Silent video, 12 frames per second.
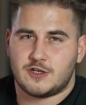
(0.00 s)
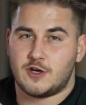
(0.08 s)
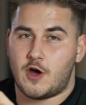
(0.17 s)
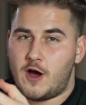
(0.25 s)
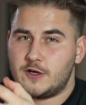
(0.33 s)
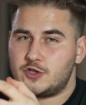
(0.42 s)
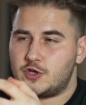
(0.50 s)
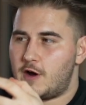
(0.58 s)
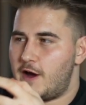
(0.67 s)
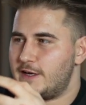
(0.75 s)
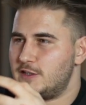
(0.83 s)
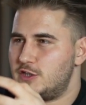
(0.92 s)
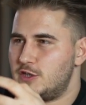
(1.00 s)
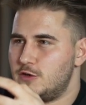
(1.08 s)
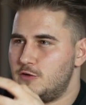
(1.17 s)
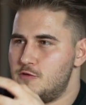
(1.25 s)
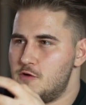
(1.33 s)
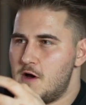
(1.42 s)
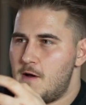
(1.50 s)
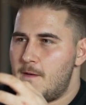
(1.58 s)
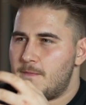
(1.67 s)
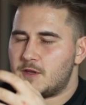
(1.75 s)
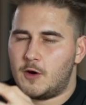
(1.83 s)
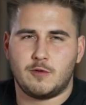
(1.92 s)
not trying to
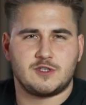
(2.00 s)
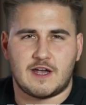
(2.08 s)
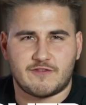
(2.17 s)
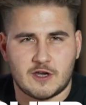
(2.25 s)
almost have